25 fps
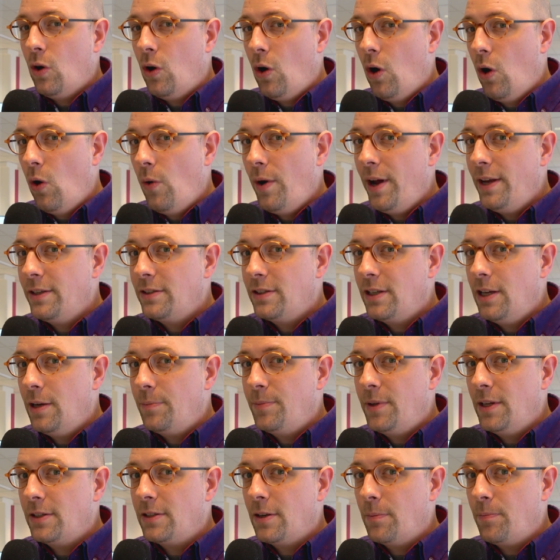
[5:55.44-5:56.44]
Always
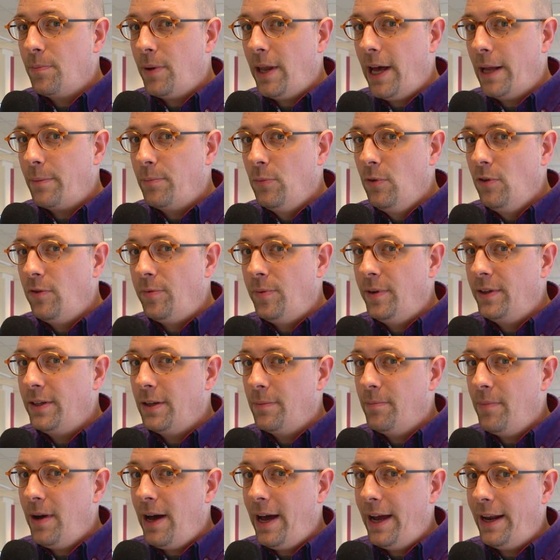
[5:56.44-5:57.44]
keep this implied movement
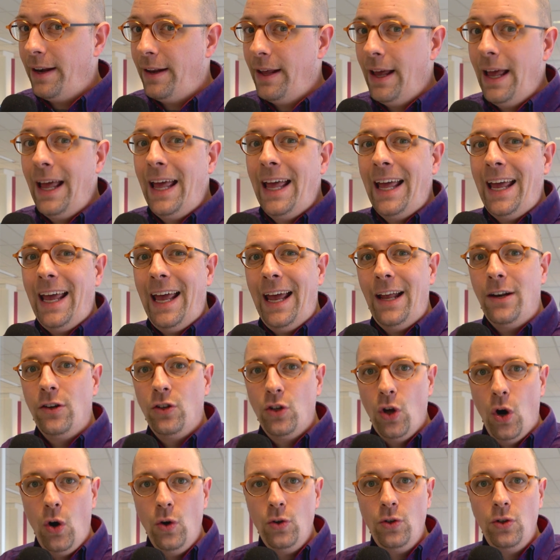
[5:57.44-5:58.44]
in mind, and
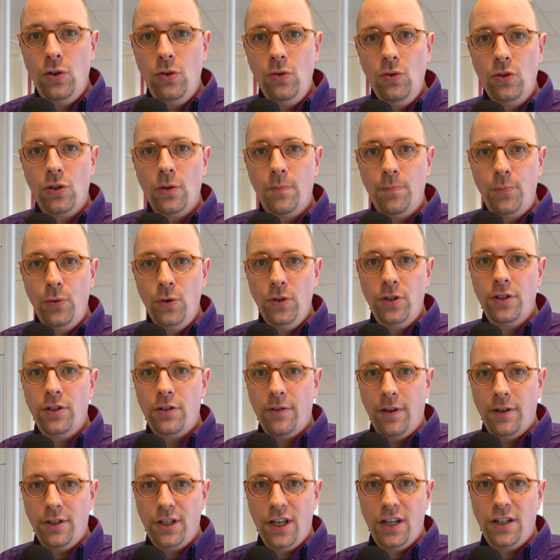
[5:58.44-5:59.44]
don't use a push
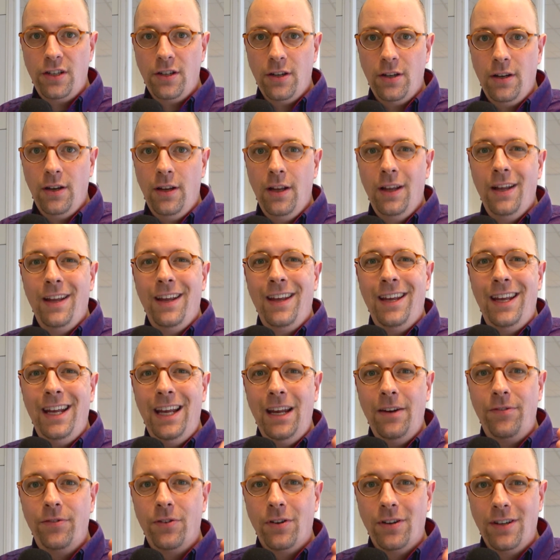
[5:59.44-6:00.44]
transition
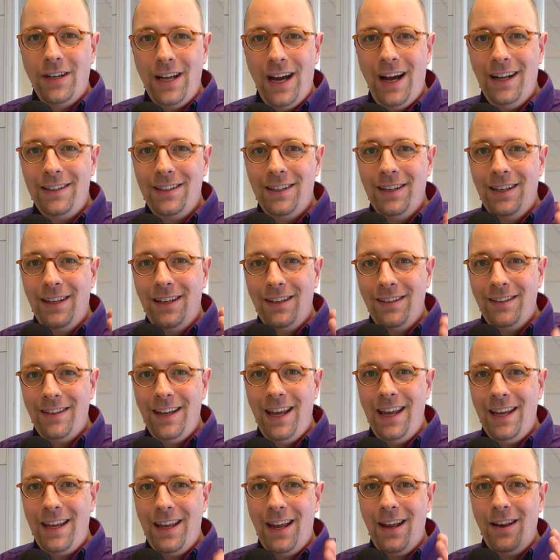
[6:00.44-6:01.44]
if you're not
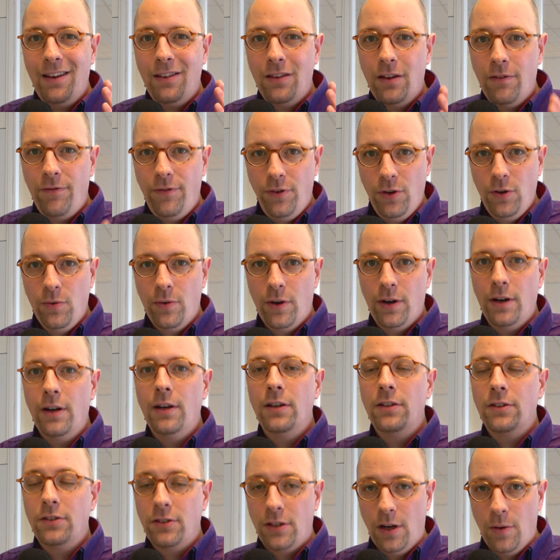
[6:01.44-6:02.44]
taking the viewer
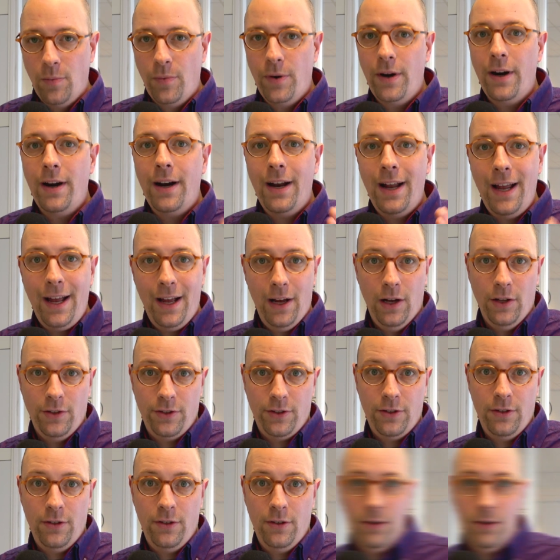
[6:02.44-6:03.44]
somewhere else.